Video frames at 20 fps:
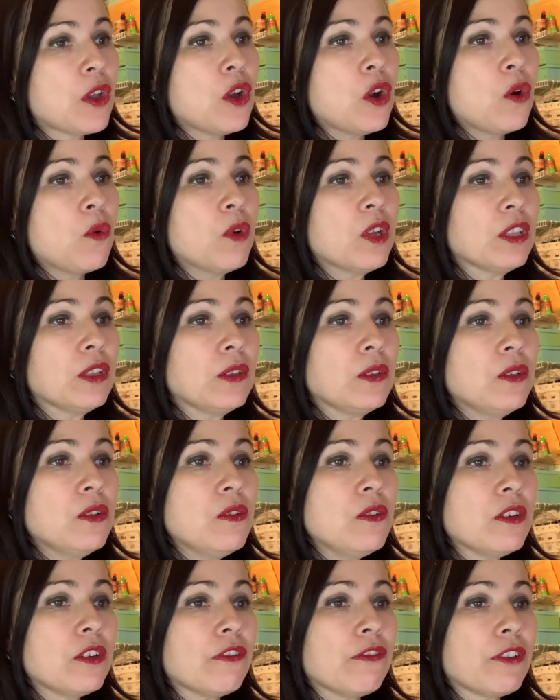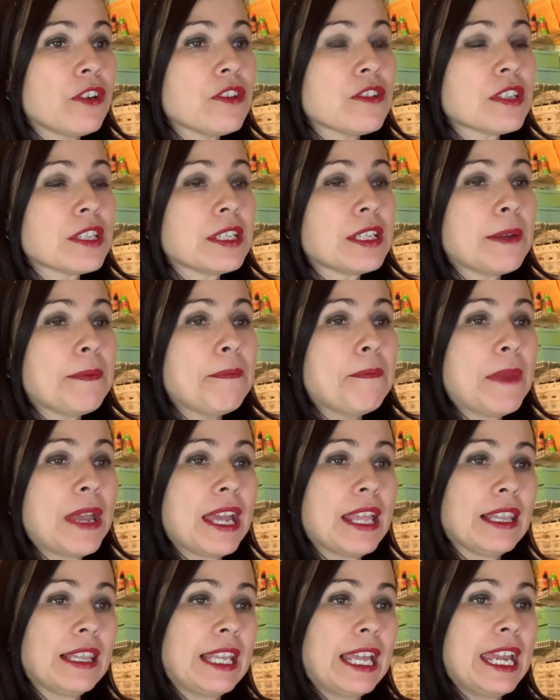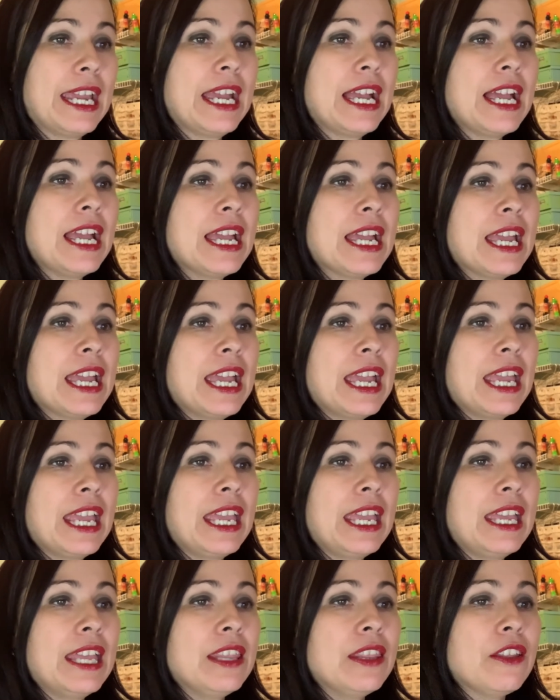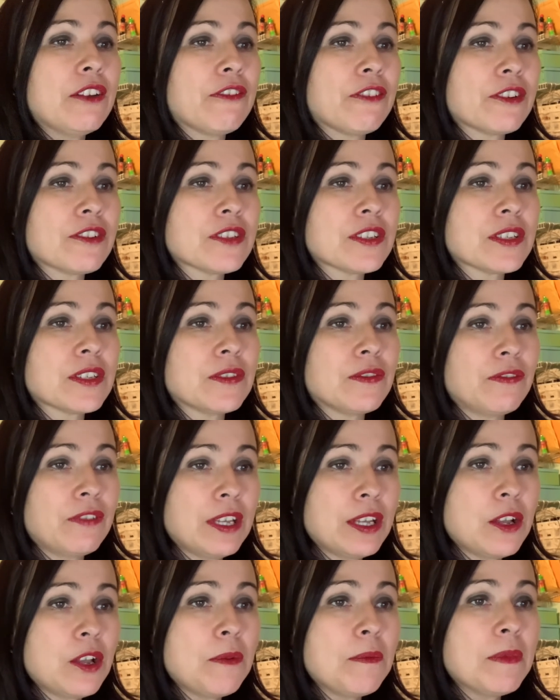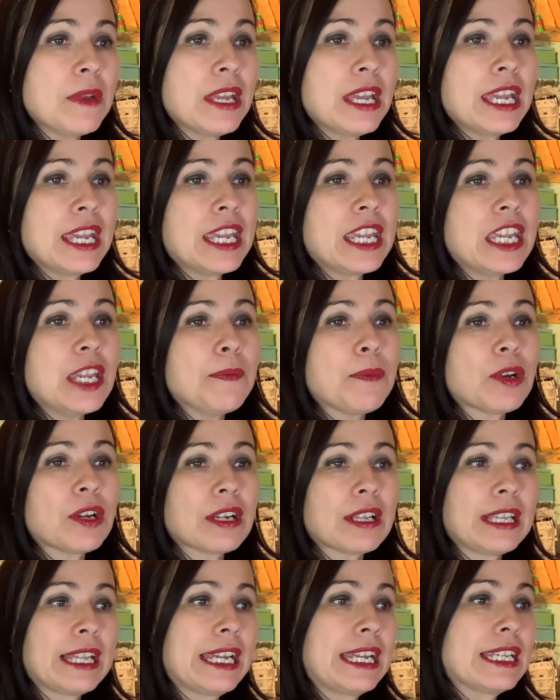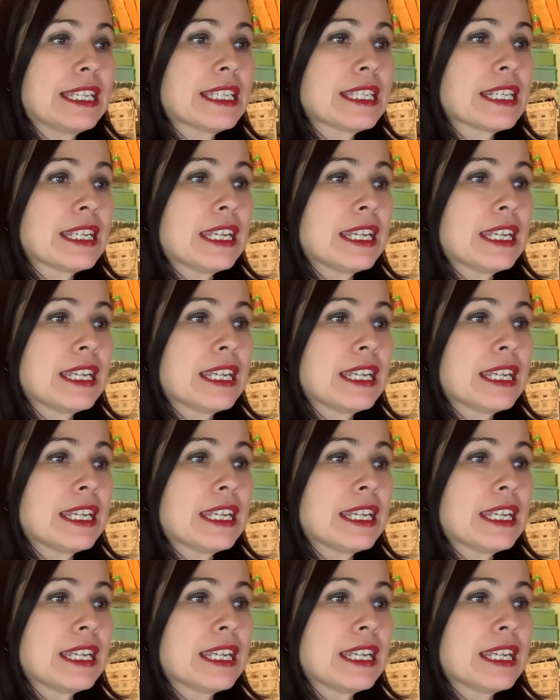When Luke first met Leia in the first film, he proclaimed,